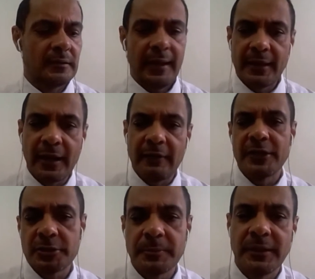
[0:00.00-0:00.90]

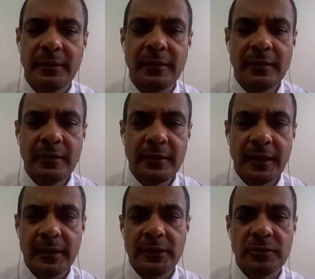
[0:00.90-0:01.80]
encouragement
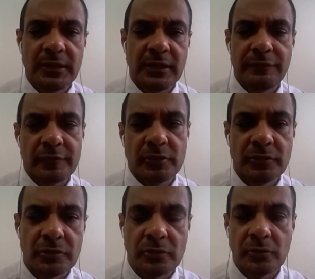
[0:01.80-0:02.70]
can you give
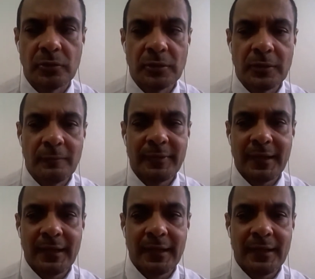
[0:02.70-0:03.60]
to
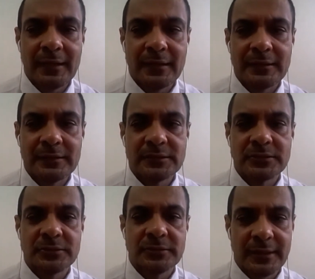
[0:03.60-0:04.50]
the
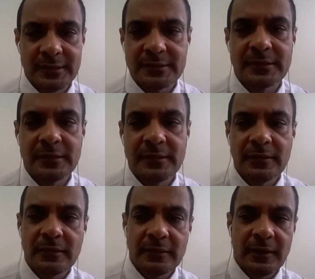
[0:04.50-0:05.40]
students
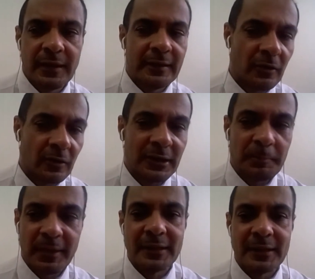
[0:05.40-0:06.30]
and the hockey
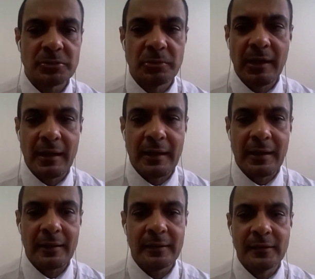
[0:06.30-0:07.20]
players who
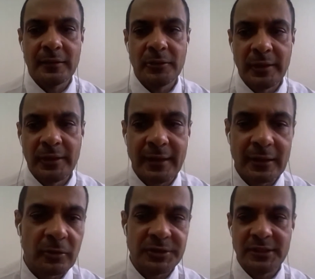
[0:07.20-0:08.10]
are doing their
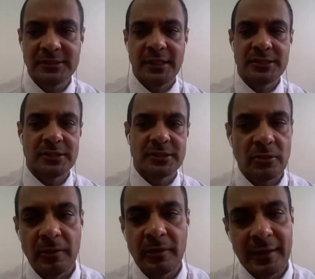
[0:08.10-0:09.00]
coaching sessions
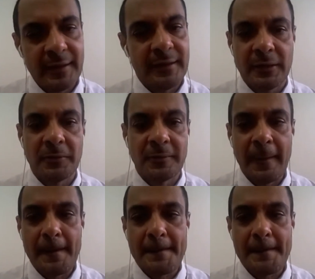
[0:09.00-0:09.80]
online now?